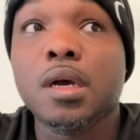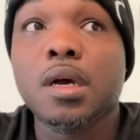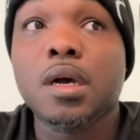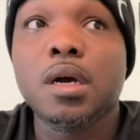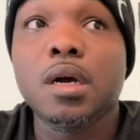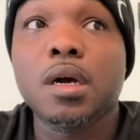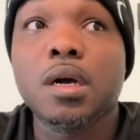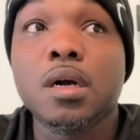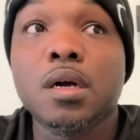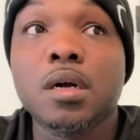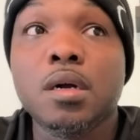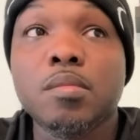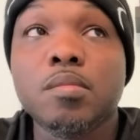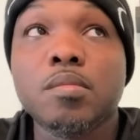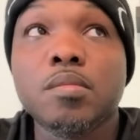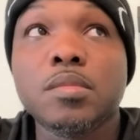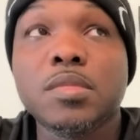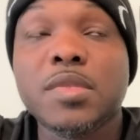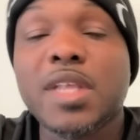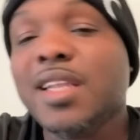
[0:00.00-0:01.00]

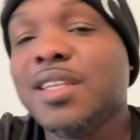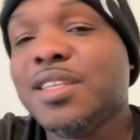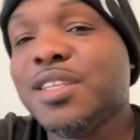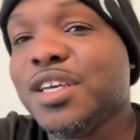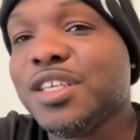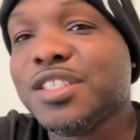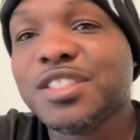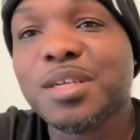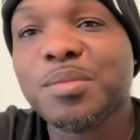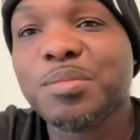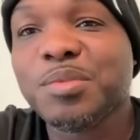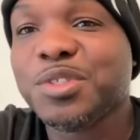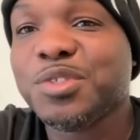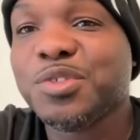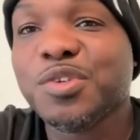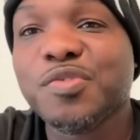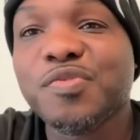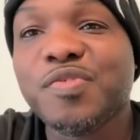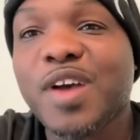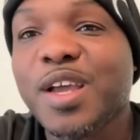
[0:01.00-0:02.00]
That does something
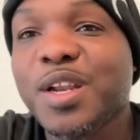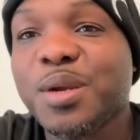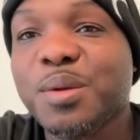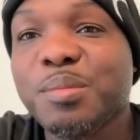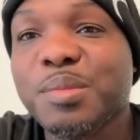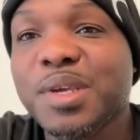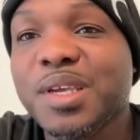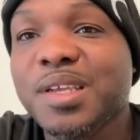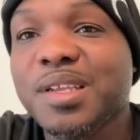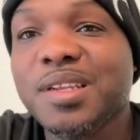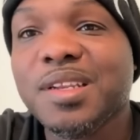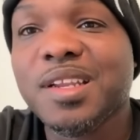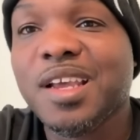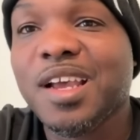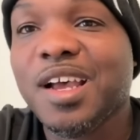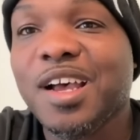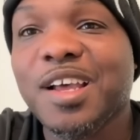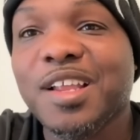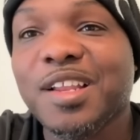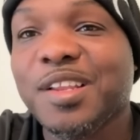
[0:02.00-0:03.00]
to a fighter, man.
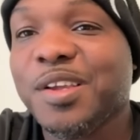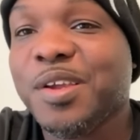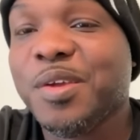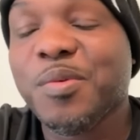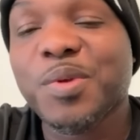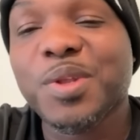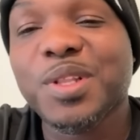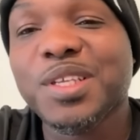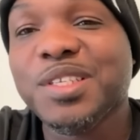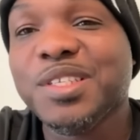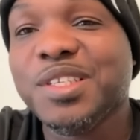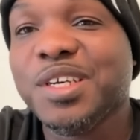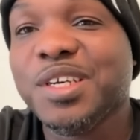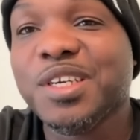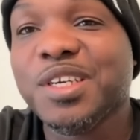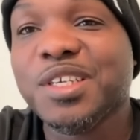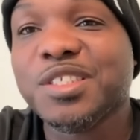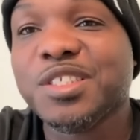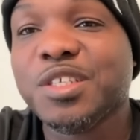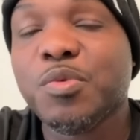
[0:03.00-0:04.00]
It really
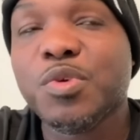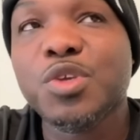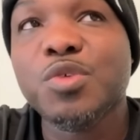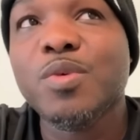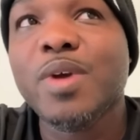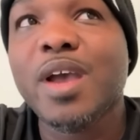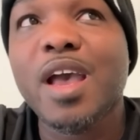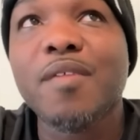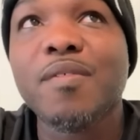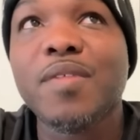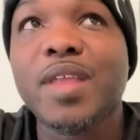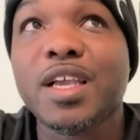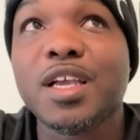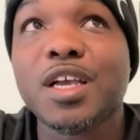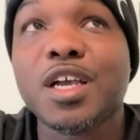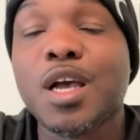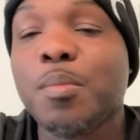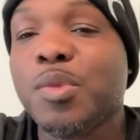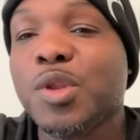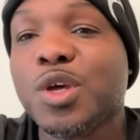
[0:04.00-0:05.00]
does. And when you have like a
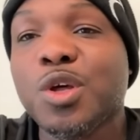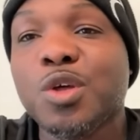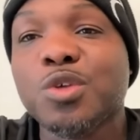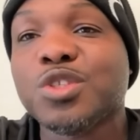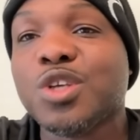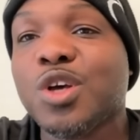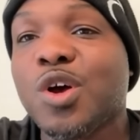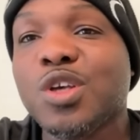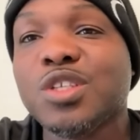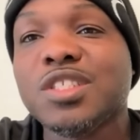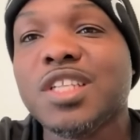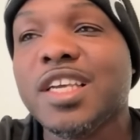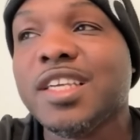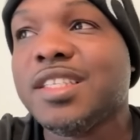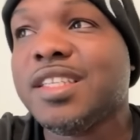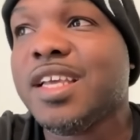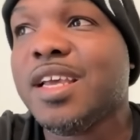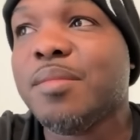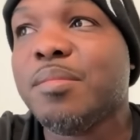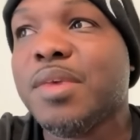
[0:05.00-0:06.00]
couple of close calls
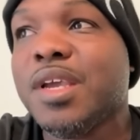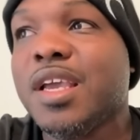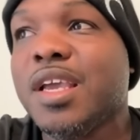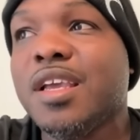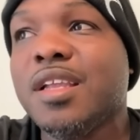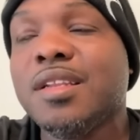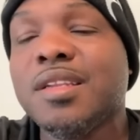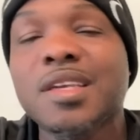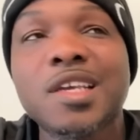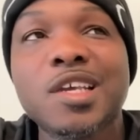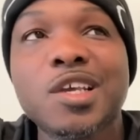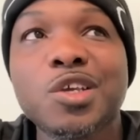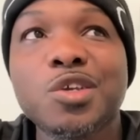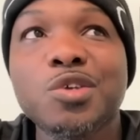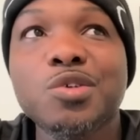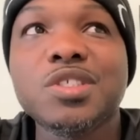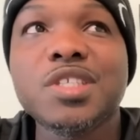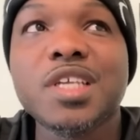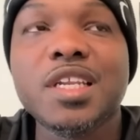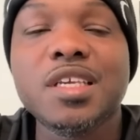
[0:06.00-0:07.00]
like that, man,
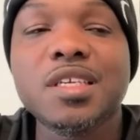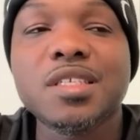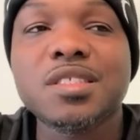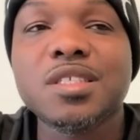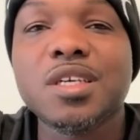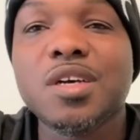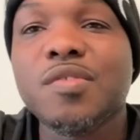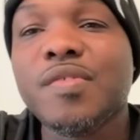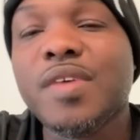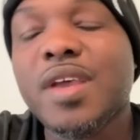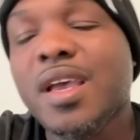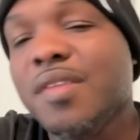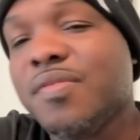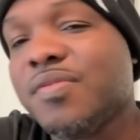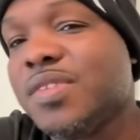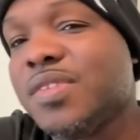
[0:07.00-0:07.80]
you say to yourself, F